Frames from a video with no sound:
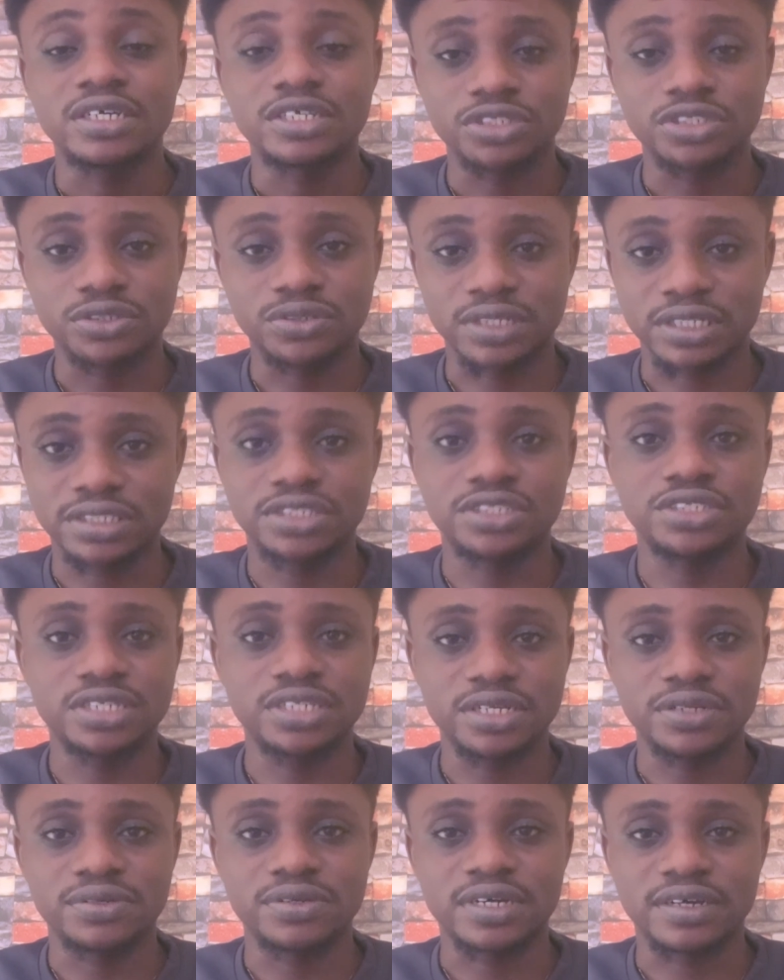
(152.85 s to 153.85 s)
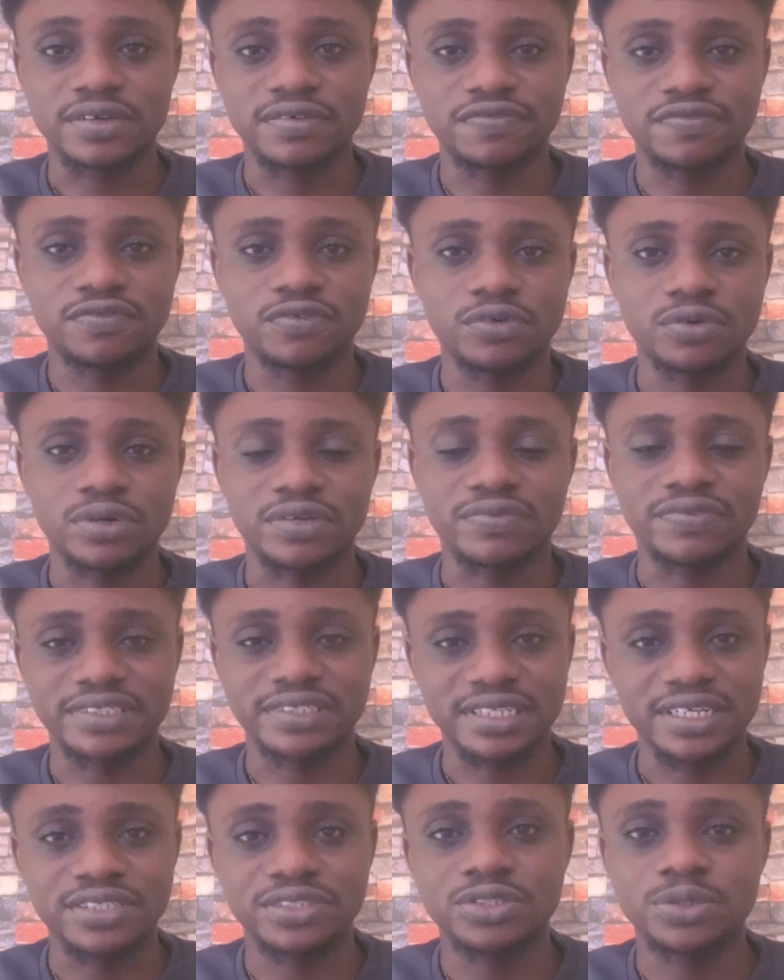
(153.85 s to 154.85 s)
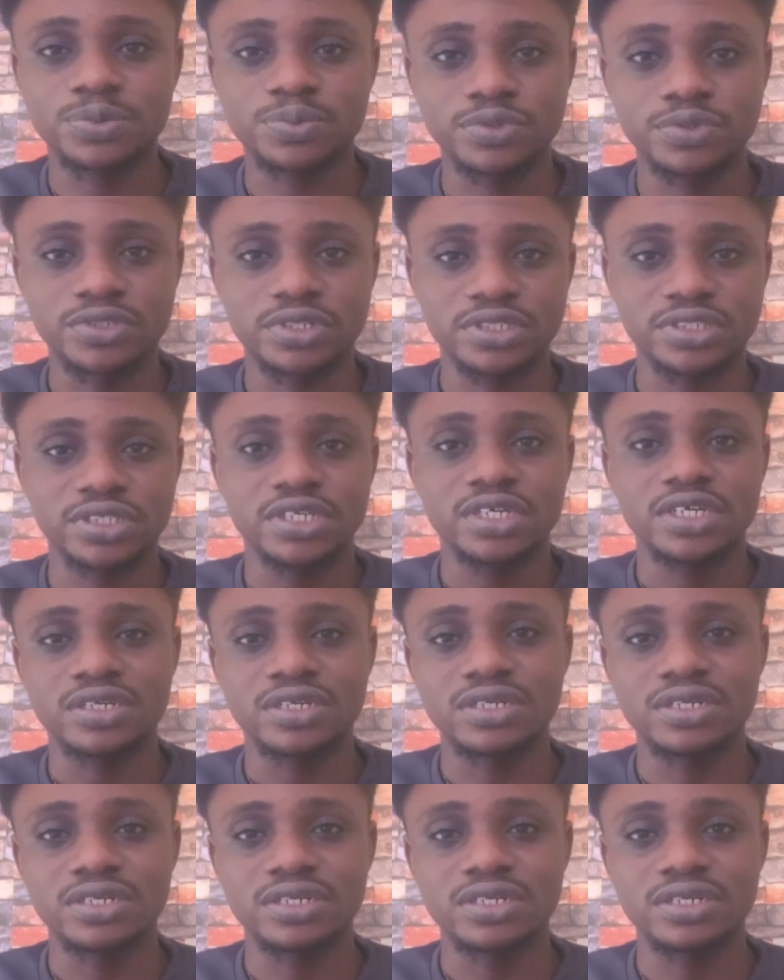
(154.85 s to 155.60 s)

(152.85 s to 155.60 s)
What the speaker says: strategy that you have for advertising your products.